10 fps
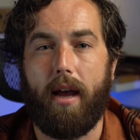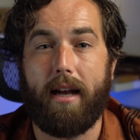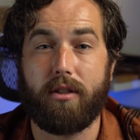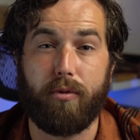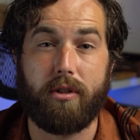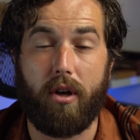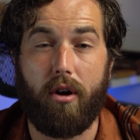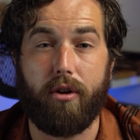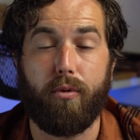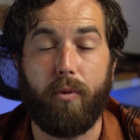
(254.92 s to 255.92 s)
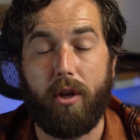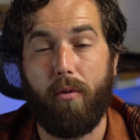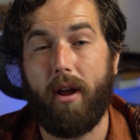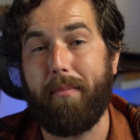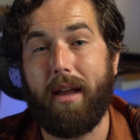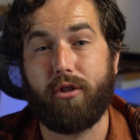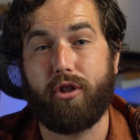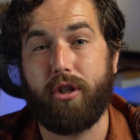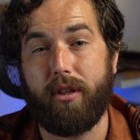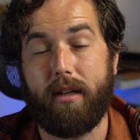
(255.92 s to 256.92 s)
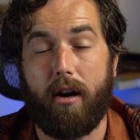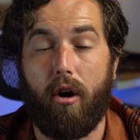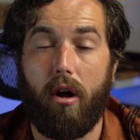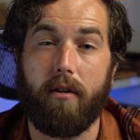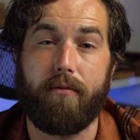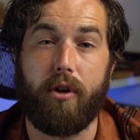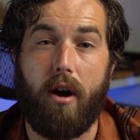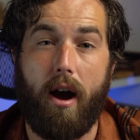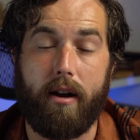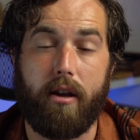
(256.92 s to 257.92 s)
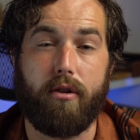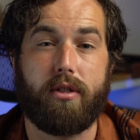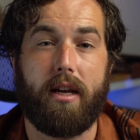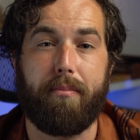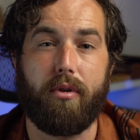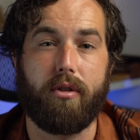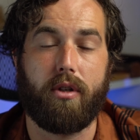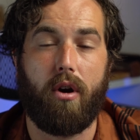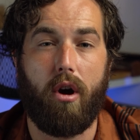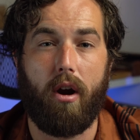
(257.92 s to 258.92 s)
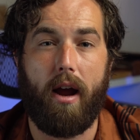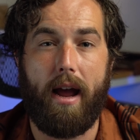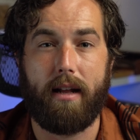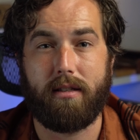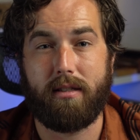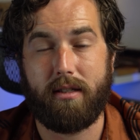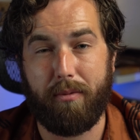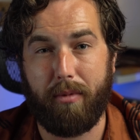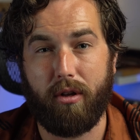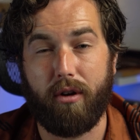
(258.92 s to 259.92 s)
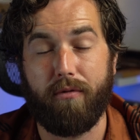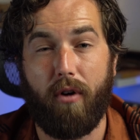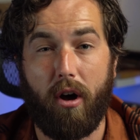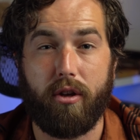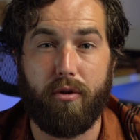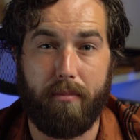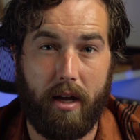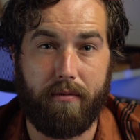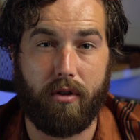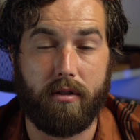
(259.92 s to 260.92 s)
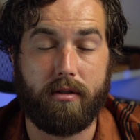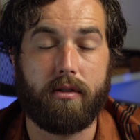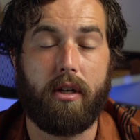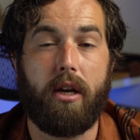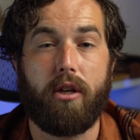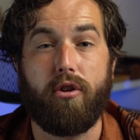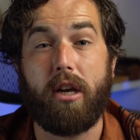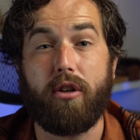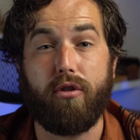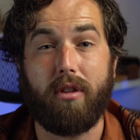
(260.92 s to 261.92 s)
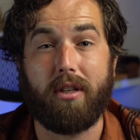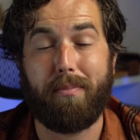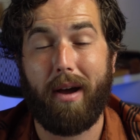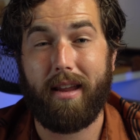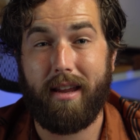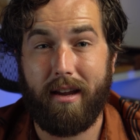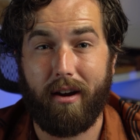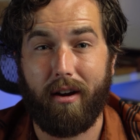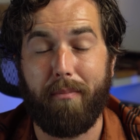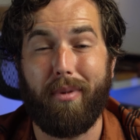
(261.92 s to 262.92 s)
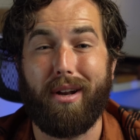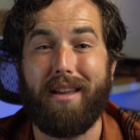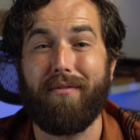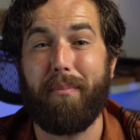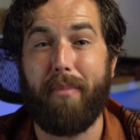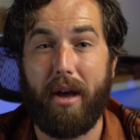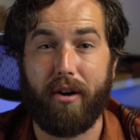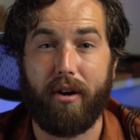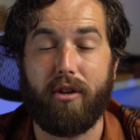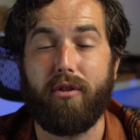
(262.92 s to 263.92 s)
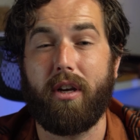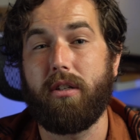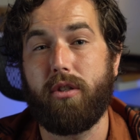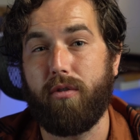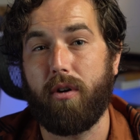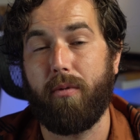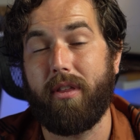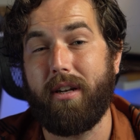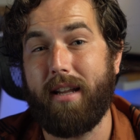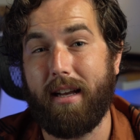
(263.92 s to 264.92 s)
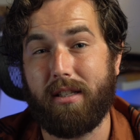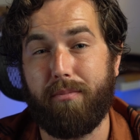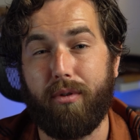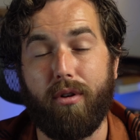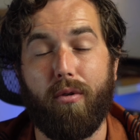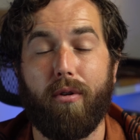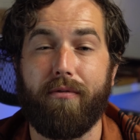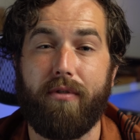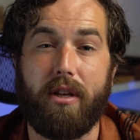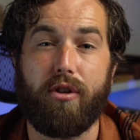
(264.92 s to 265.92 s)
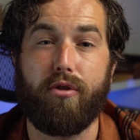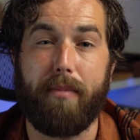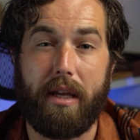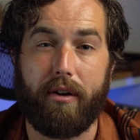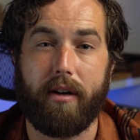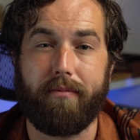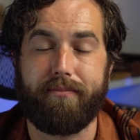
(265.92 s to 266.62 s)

As a result, you really want to make sure that all of your audio samples are at similar volume levels. You can do this by ear, but even better, you can do it with a decibel or VU meter.